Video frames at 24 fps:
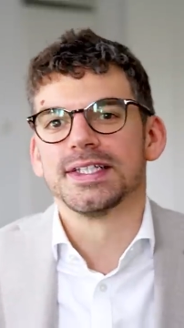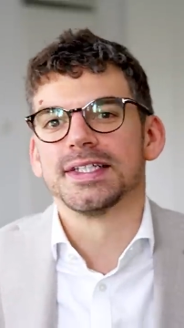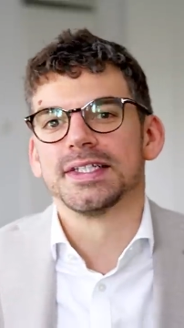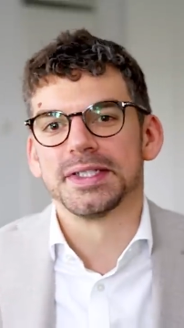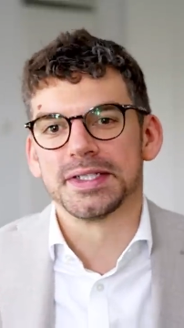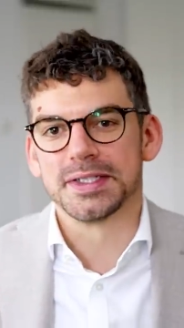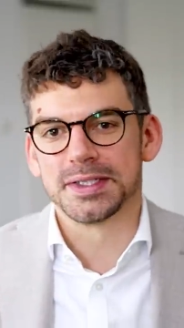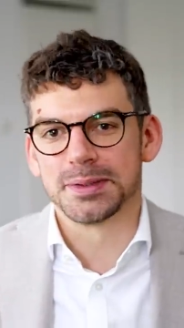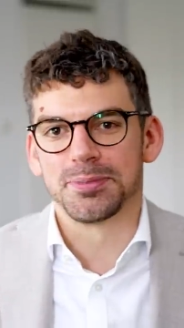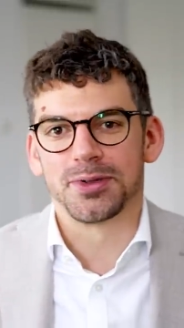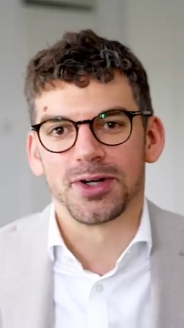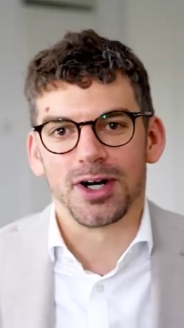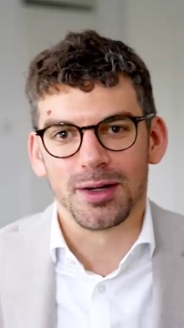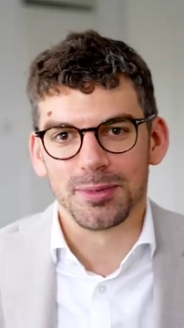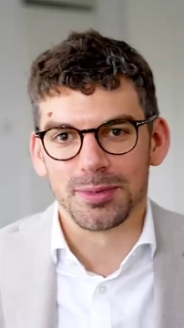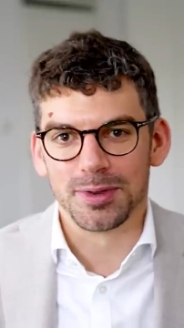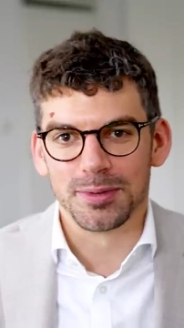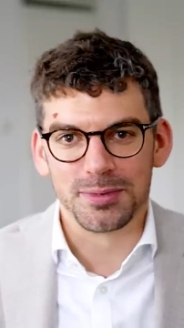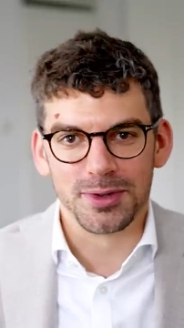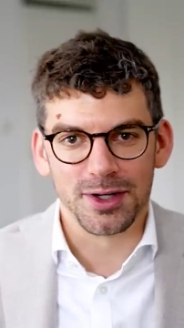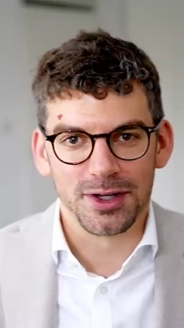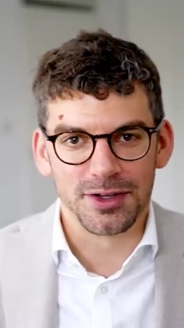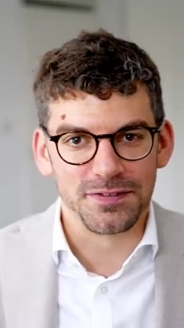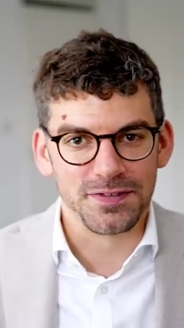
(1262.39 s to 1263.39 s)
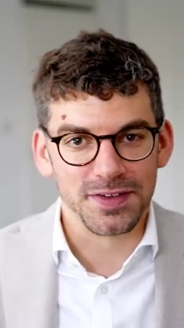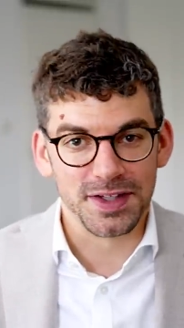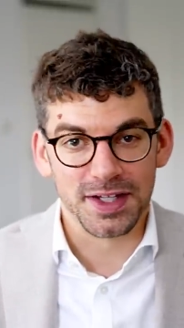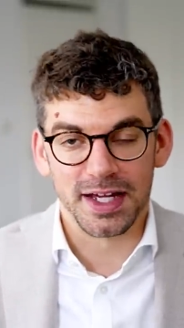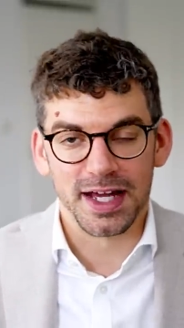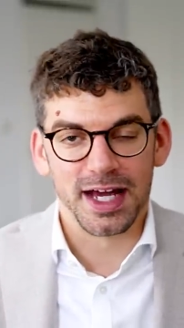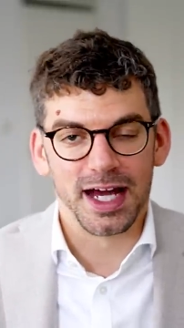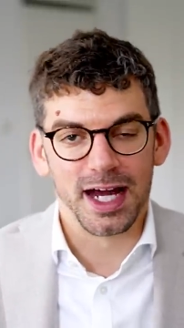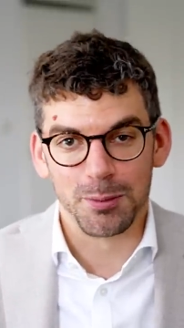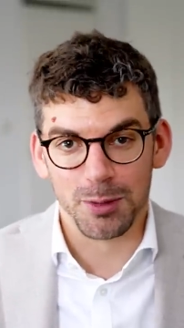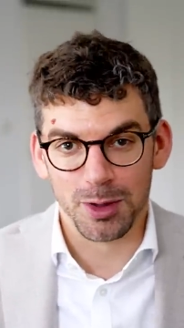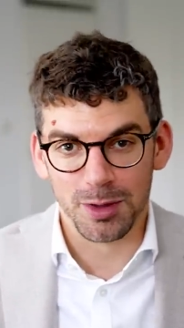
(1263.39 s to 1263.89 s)
this is a problem not of the
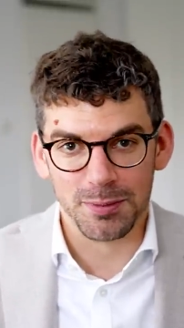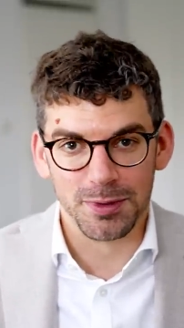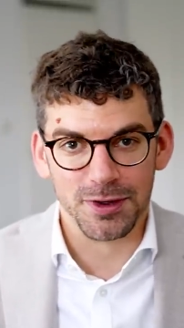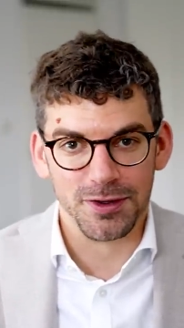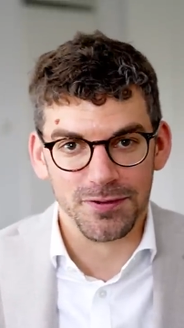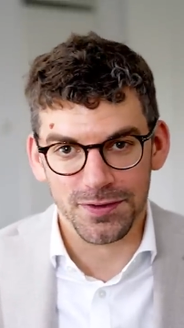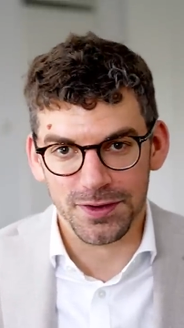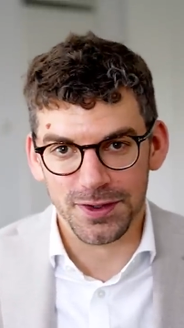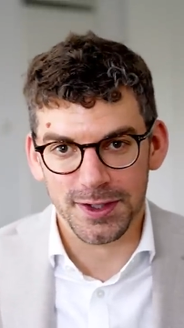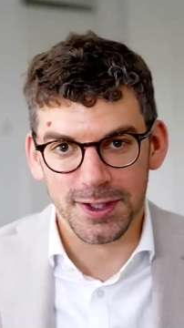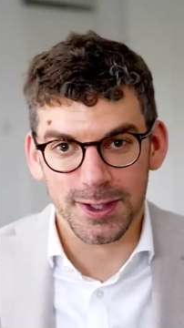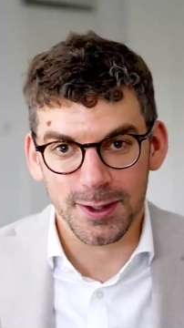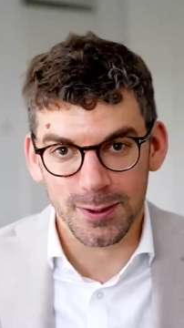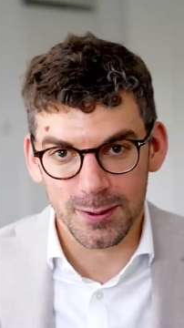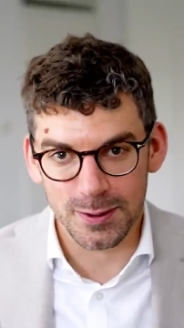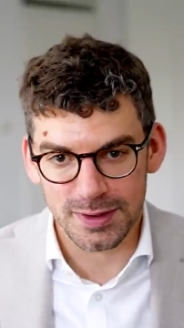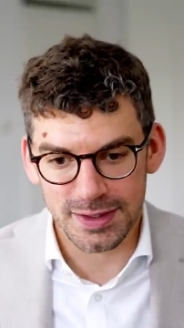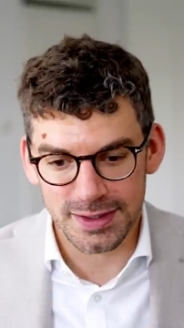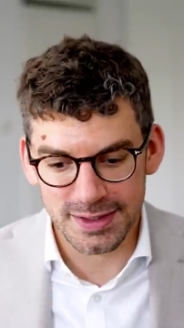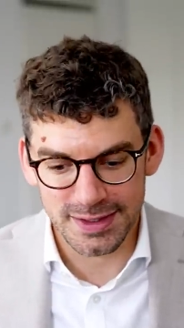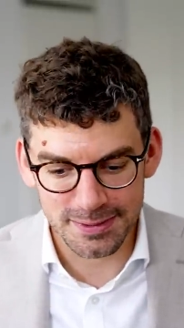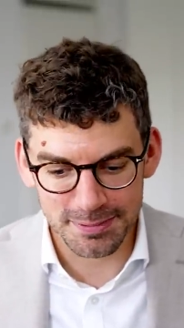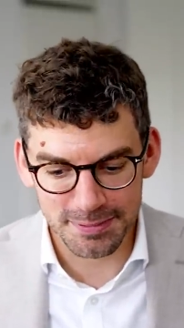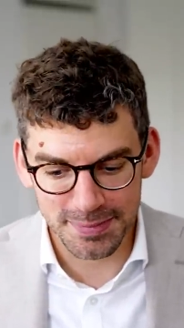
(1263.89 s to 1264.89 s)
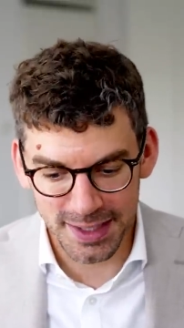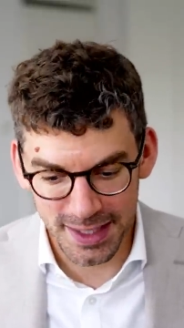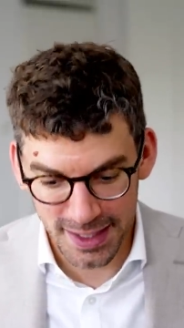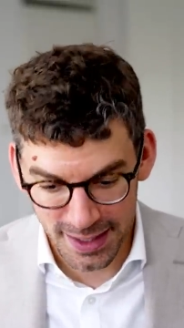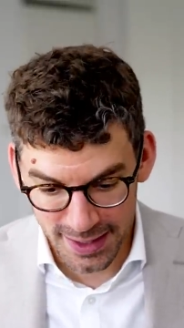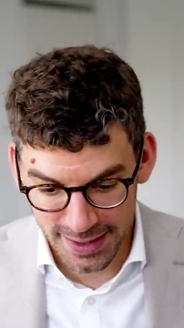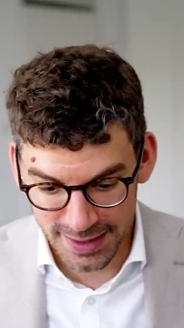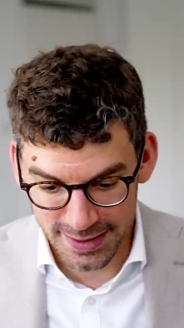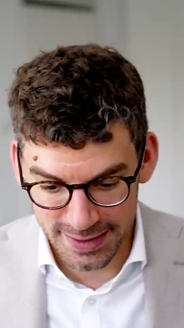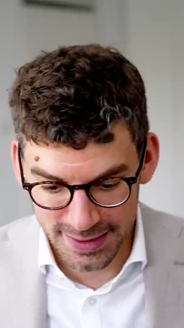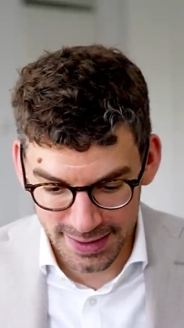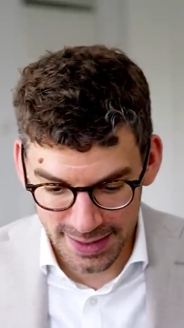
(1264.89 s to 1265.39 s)
camera, but of the users
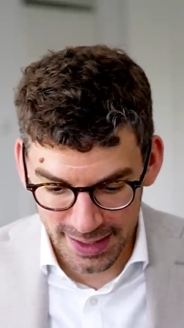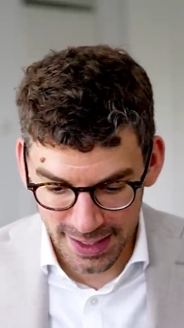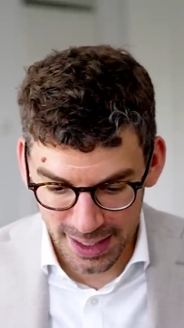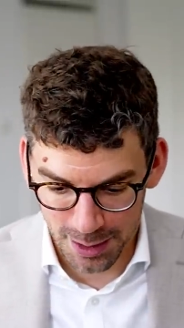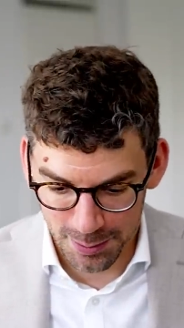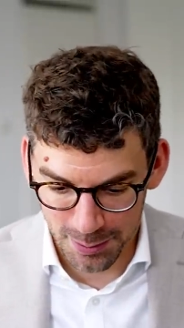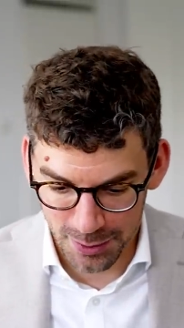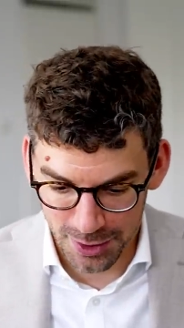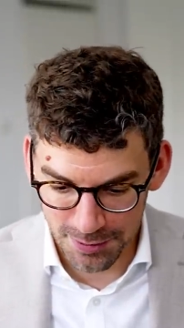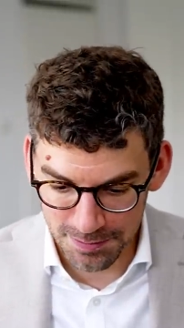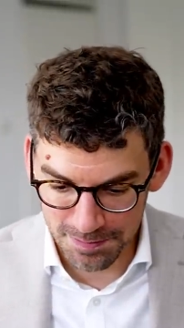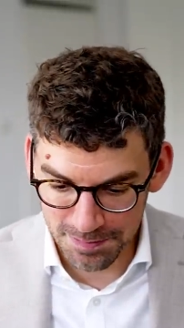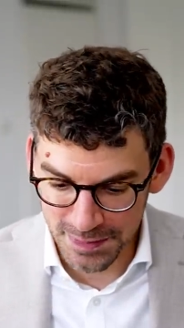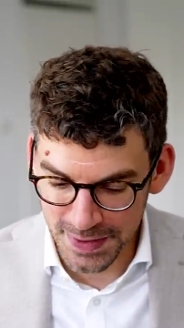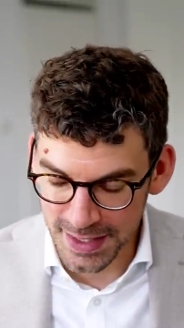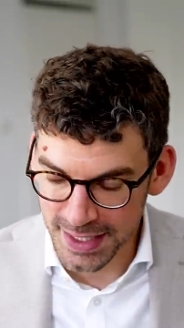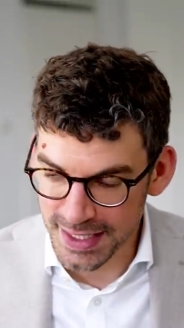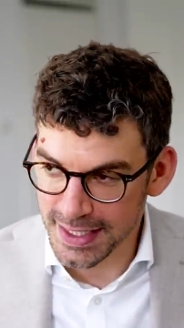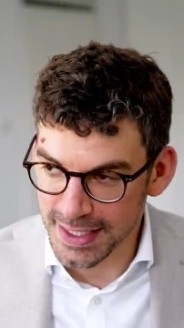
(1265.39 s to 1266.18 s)
behind the camera.